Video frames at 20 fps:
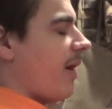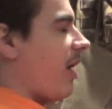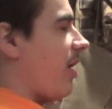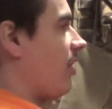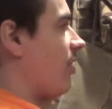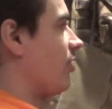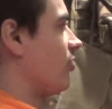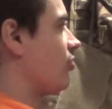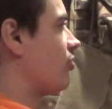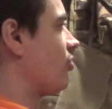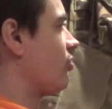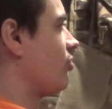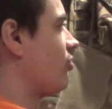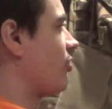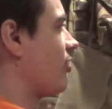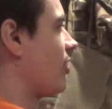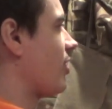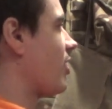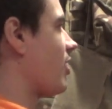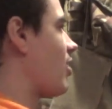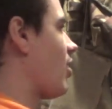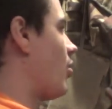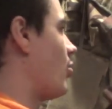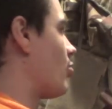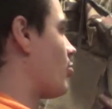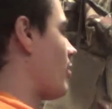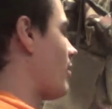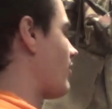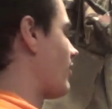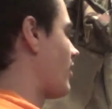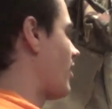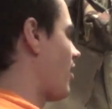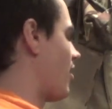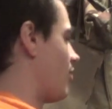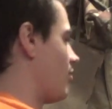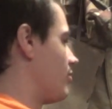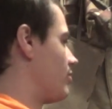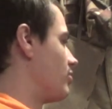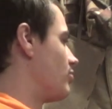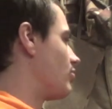part as just like a cold weather
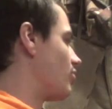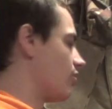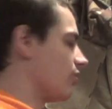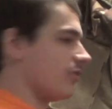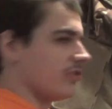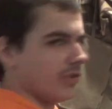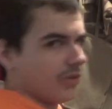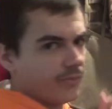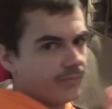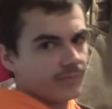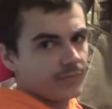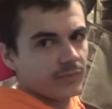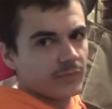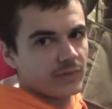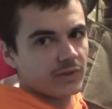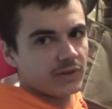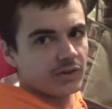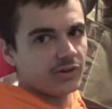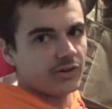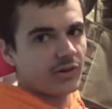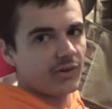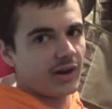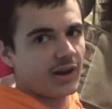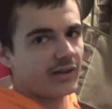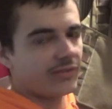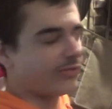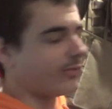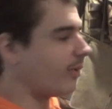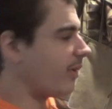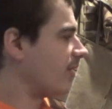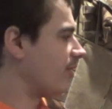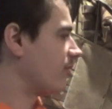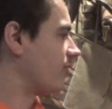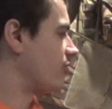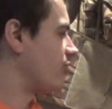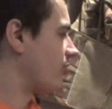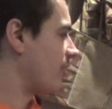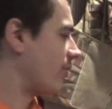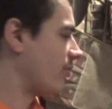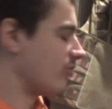coat, you could do. You don't have to wear it with the
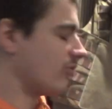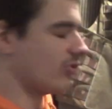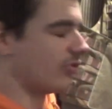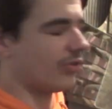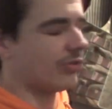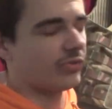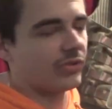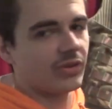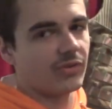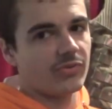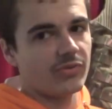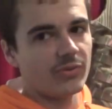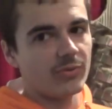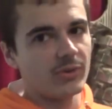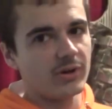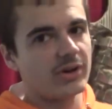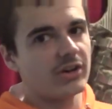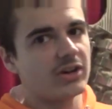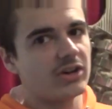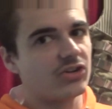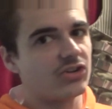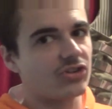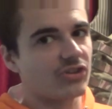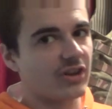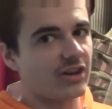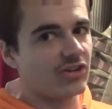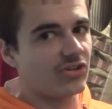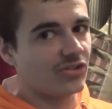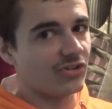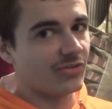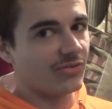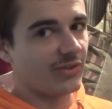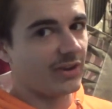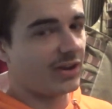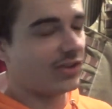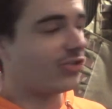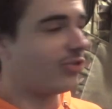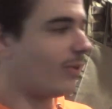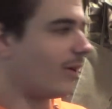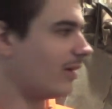trousers, obviously for the really good insulation
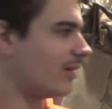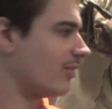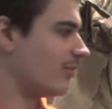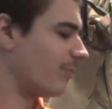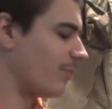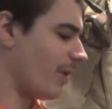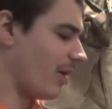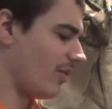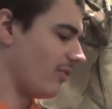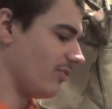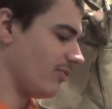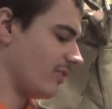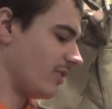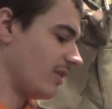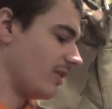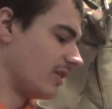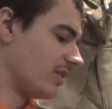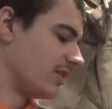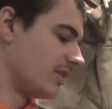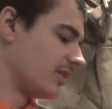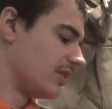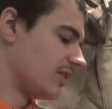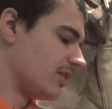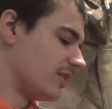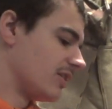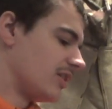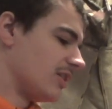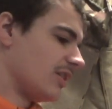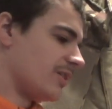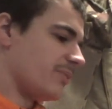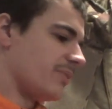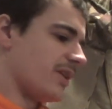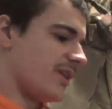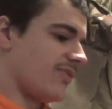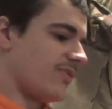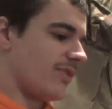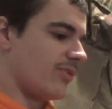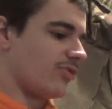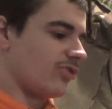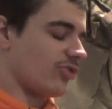effect you wear it with both. But
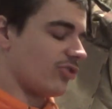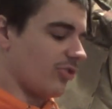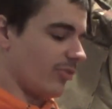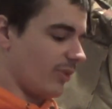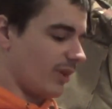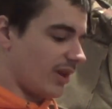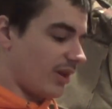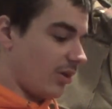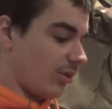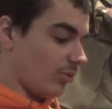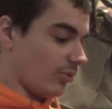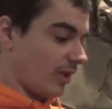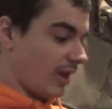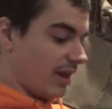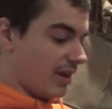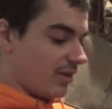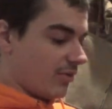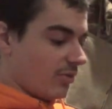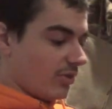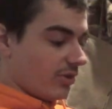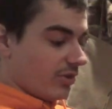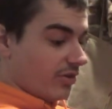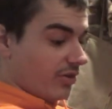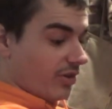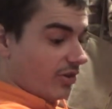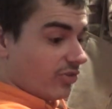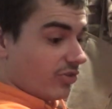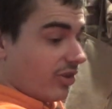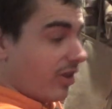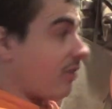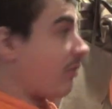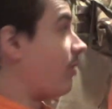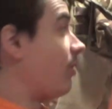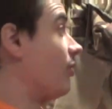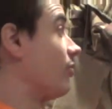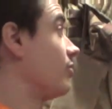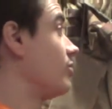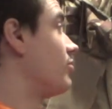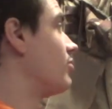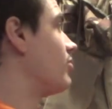if it was just a really cold day and you wanted a nice coat
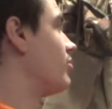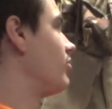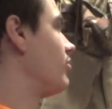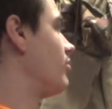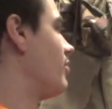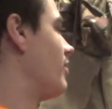on, you could